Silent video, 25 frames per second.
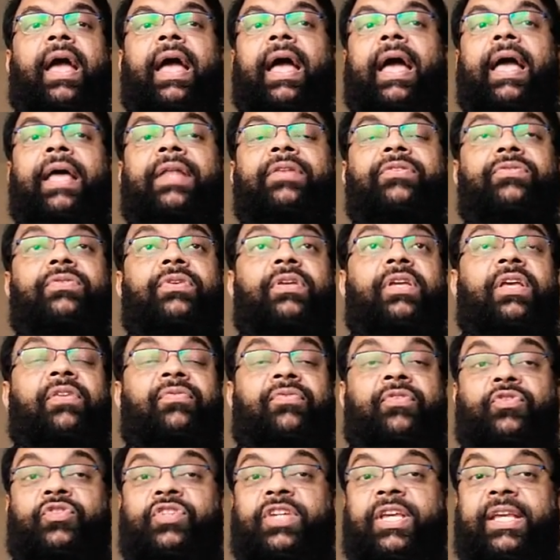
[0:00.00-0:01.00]
And
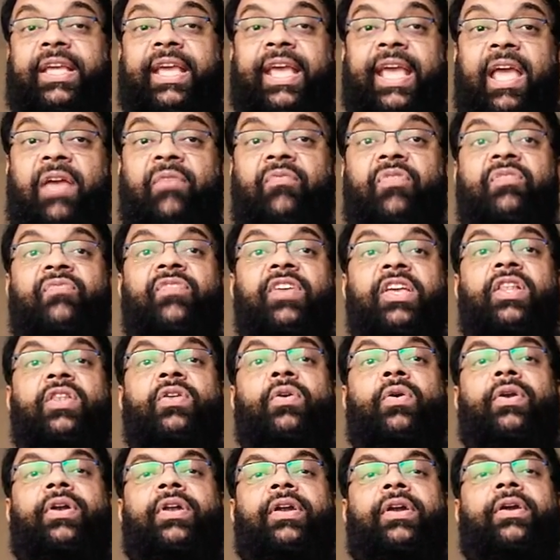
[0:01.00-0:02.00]
if you take a heavy wheel
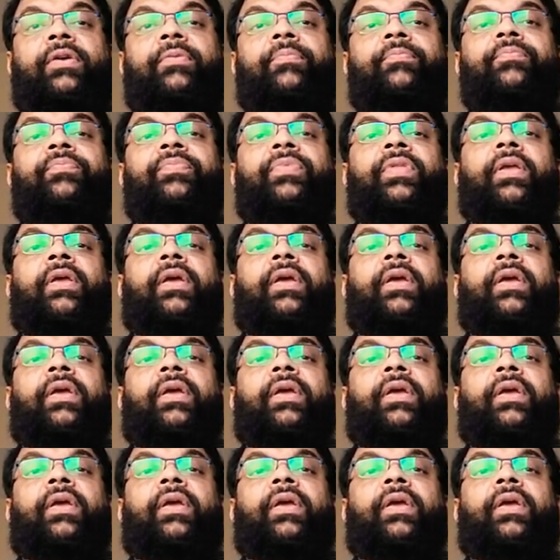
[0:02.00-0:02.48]
loader,